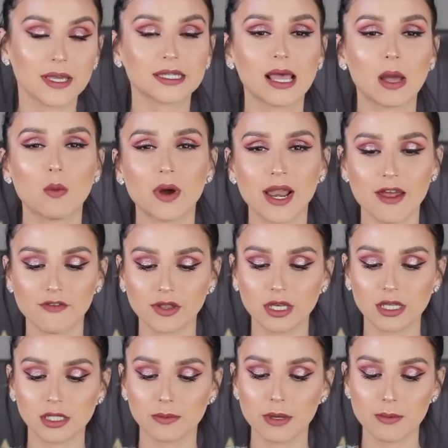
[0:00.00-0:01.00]
because I want
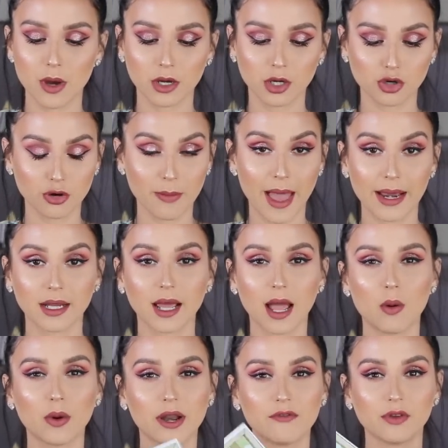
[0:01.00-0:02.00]
everything to be monochromatic.
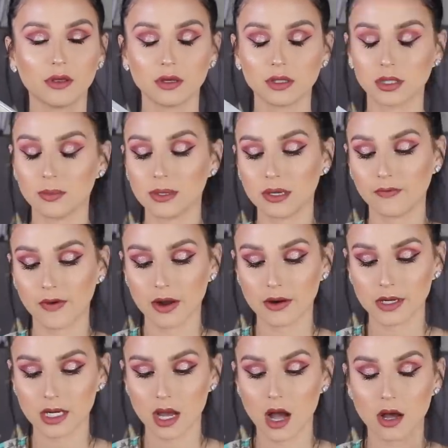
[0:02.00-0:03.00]
I want everything to be
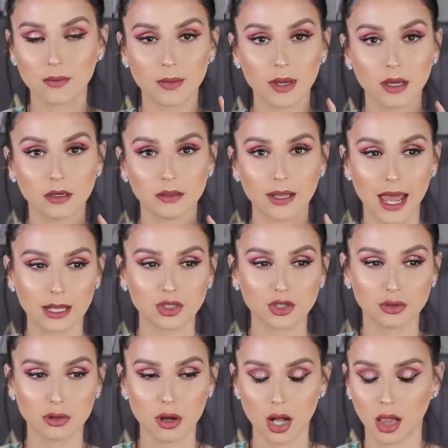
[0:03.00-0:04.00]
very um,
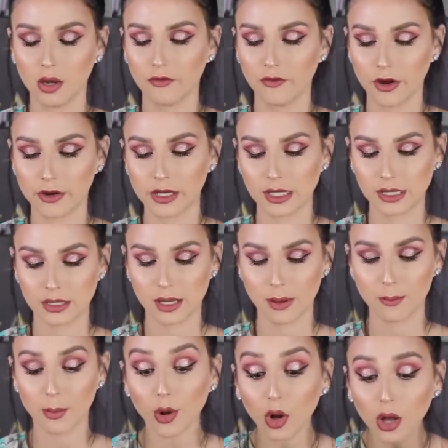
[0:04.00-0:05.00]
natural color, very
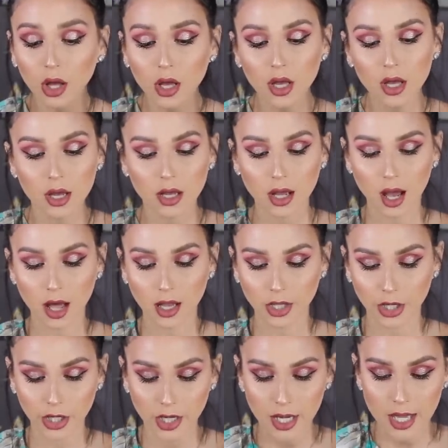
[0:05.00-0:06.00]
simple
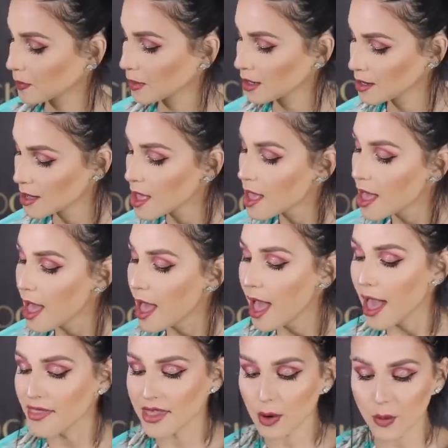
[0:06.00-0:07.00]
color.
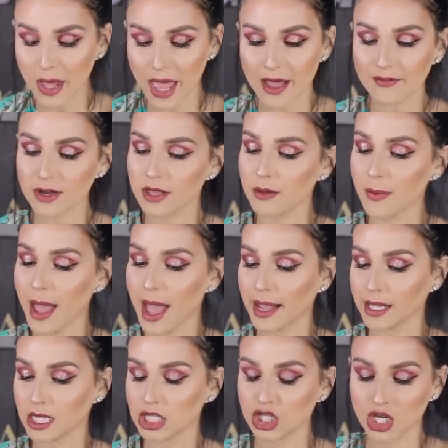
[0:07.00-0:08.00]
And then we have another
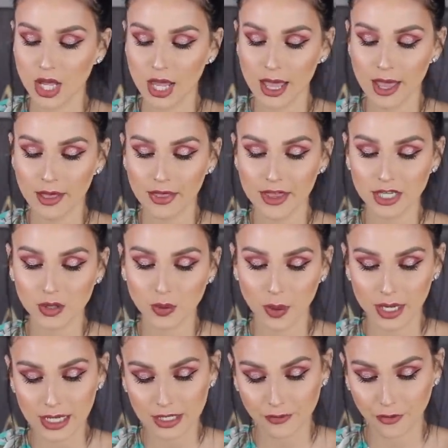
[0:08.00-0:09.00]
package. This
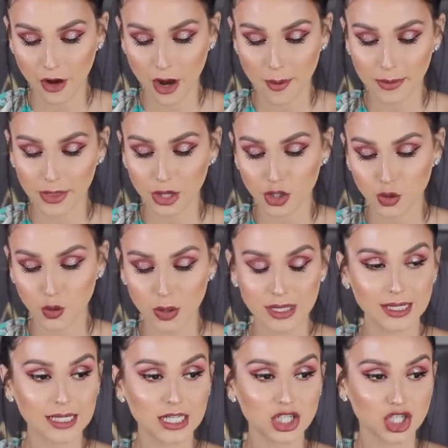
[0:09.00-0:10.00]
one is from
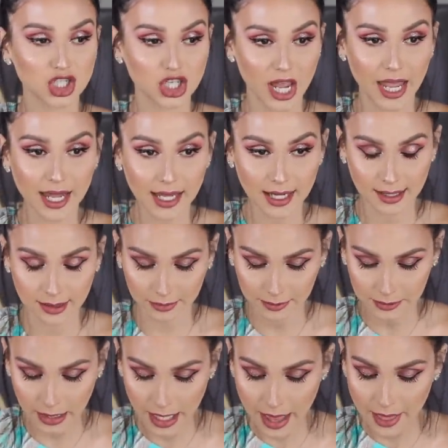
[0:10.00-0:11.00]
Twisty Shake.
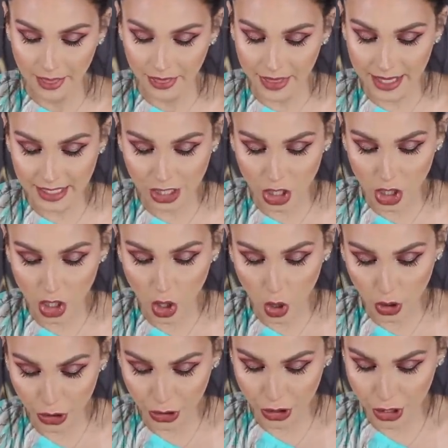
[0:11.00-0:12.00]
These
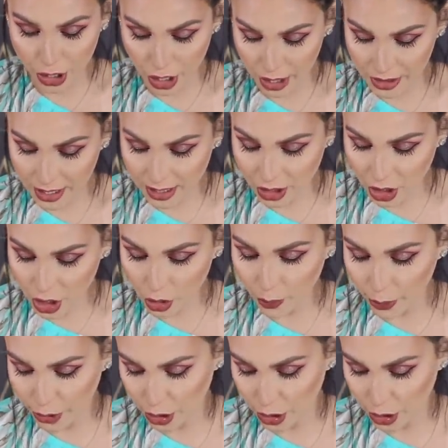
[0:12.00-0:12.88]
are these are